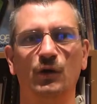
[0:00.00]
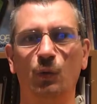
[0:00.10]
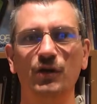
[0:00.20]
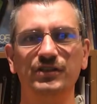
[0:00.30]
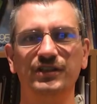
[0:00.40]

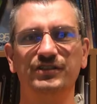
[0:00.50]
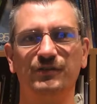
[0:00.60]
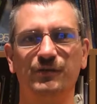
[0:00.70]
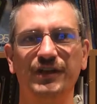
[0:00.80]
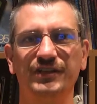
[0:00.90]
WOT is a
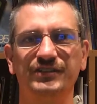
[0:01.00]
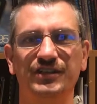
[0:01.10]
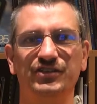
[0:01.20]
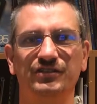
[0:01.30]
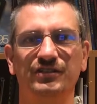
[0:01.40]
free
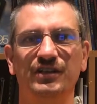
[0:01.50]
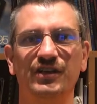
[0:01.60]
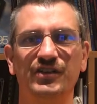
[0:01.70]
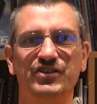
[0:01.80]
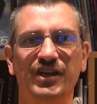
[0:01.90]
extension
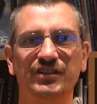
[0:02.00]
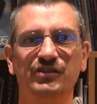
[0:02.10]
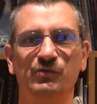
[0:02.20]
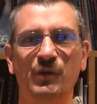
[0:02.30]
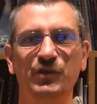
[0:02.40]
that checks
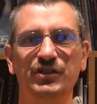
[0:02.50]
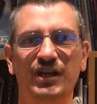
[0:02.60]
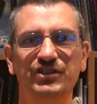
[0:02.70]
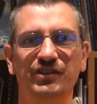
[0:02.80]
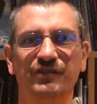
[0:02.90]
the
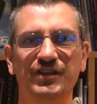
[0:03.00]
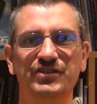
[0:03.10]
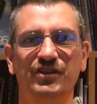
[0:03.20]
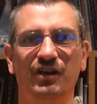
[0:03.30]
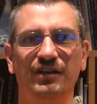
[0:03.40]
reputation of each
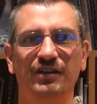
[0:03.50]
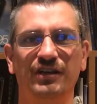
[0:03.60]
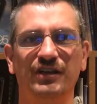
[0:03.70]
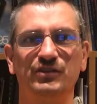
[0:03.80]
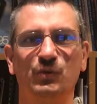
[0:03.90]
site
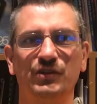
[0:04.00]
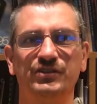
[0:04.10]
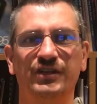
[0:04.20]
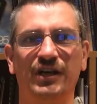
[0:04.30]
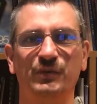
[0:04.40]
against WOT's
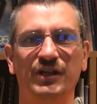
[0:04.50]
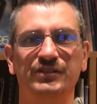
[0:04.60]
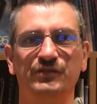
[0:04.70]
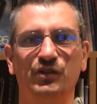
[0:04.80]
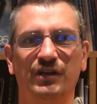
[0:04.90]
database
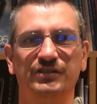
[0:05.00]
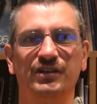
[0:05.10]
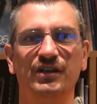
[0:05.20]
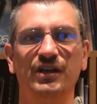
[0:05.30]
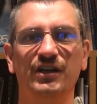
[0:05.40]
of trust,
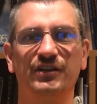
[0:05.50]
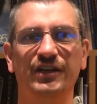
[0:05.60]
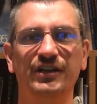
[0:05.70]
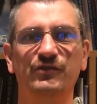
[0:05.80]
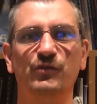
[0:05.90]

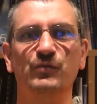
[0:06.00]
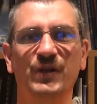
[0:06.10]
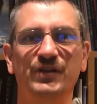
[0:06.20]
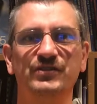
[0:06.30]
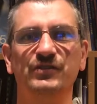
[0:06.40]
gleaned from
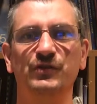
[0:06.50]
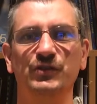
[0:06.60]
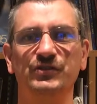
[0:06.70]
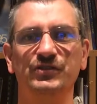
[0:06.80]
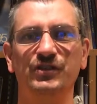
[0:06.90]
millions of
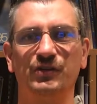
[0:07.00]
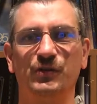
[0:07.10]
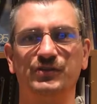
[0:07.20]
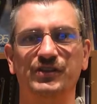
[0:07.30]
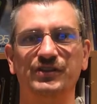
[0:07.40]
users
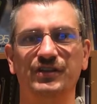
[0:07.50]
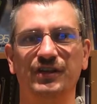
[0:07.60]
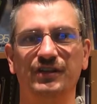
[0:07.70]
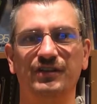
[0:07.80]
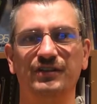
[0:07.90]
across the internet.